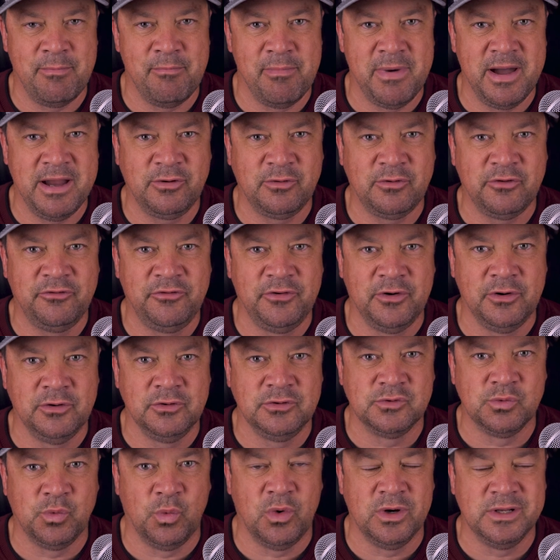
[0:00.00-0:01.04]

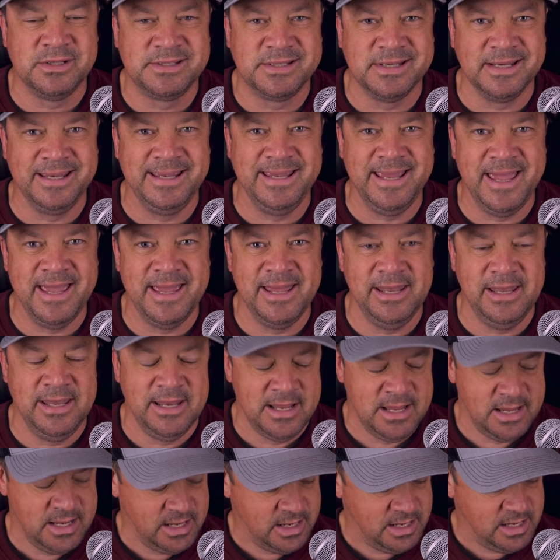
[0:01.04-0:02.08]
microphones once again.
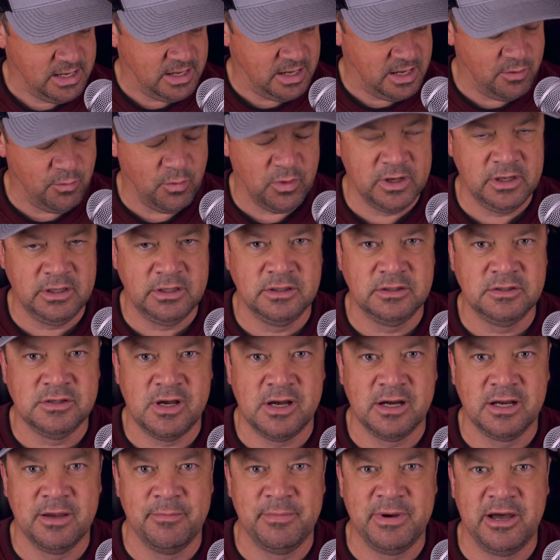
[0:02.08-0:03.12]
I wanted to
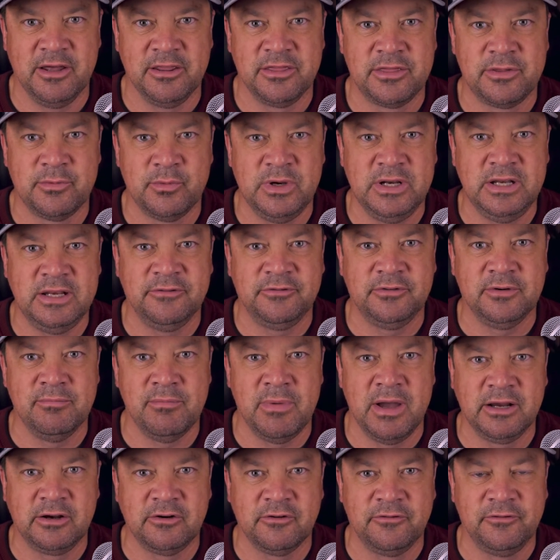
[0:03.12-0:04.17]
talk about three different
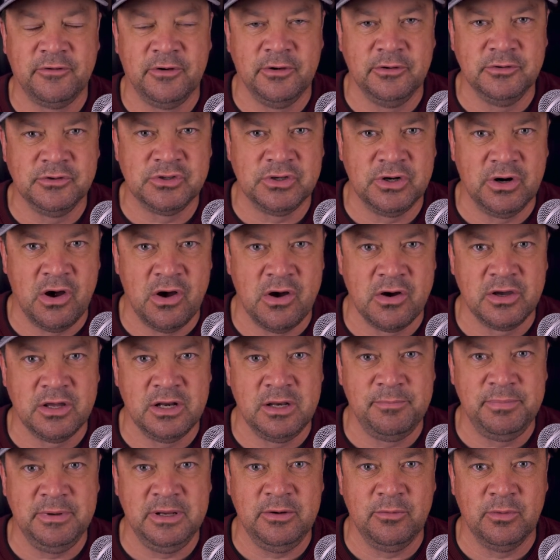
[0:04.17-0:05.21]
microphones. They're all going
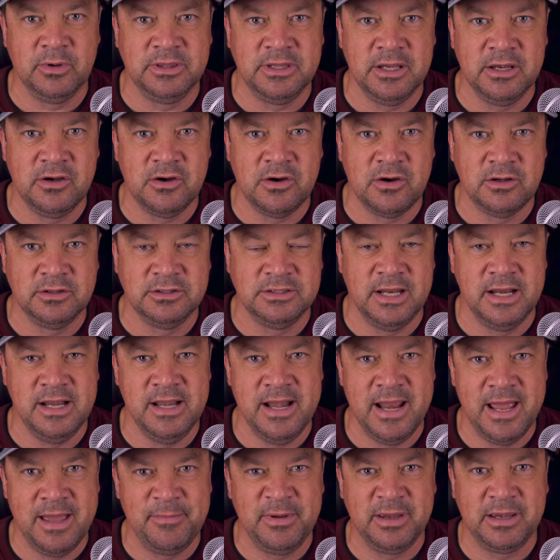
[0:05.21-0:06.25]
to be what they call
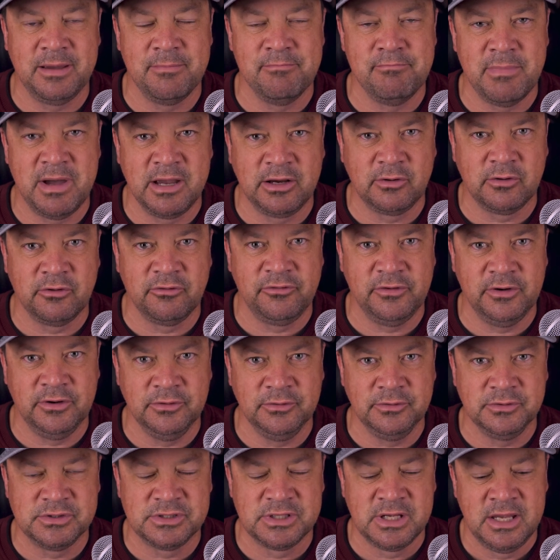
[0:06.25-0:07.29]
dynamic
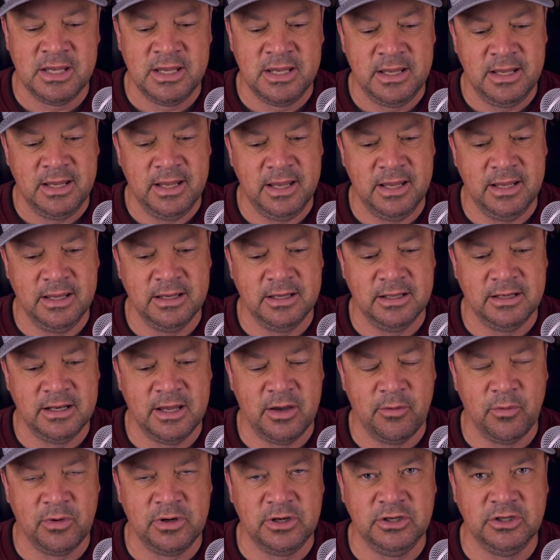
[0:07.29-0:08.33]
microphones. And
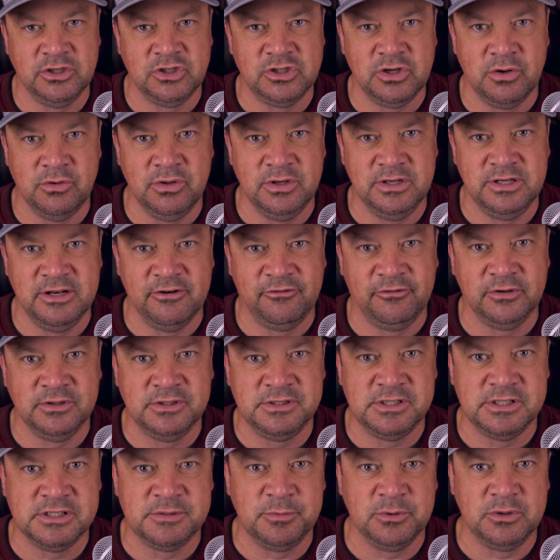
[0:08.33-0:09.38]
I wanted to show the
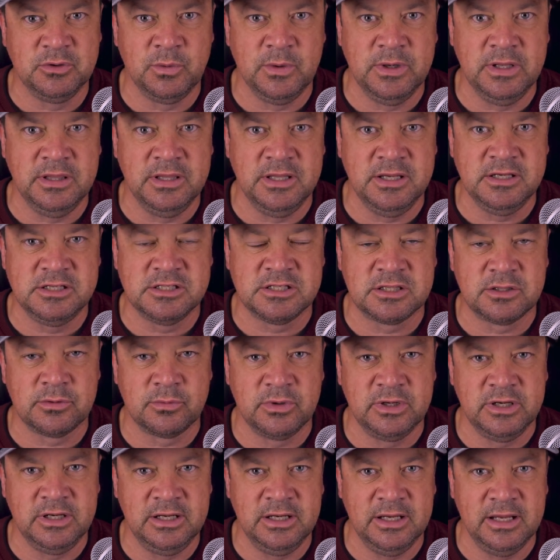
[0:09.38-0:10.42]
differences between these
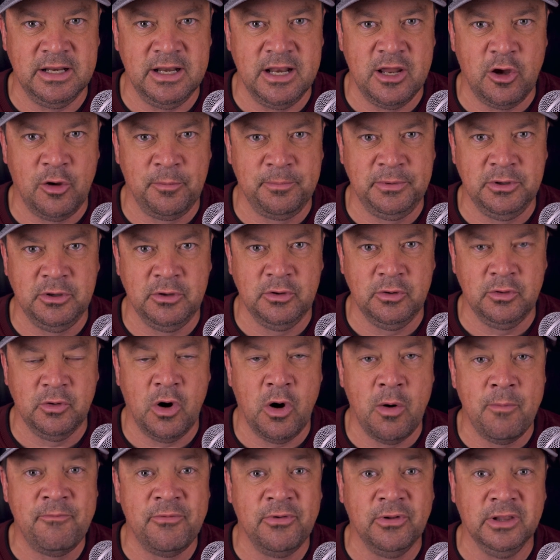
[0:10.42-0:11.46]
three and help you
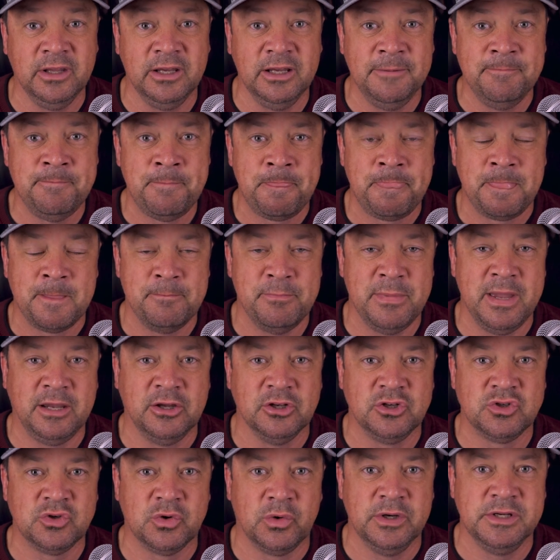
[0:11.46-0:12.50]
hopefully make a
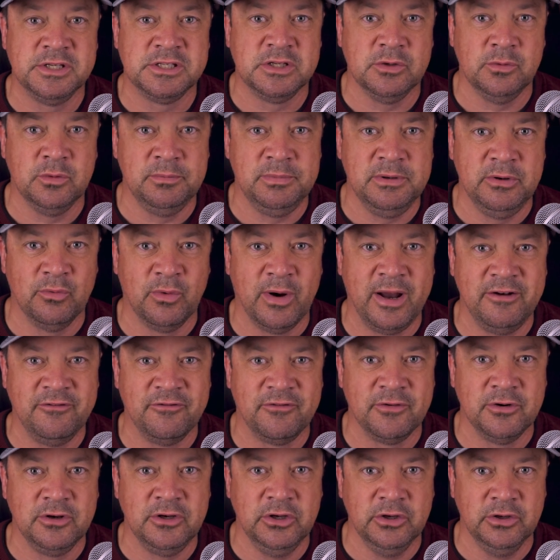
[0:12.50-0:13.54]
choice that would be right
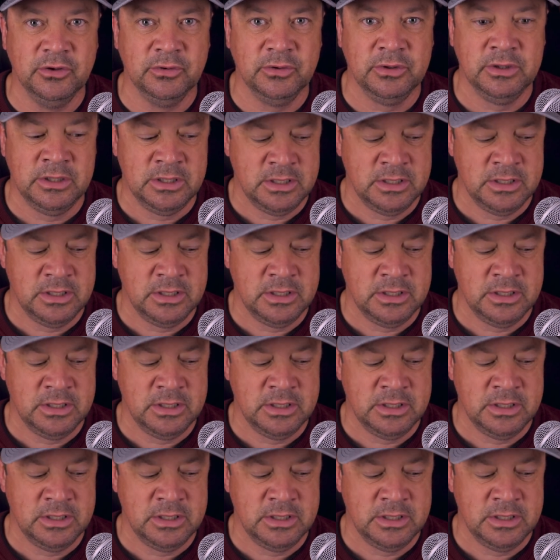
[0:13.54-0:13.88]
for you.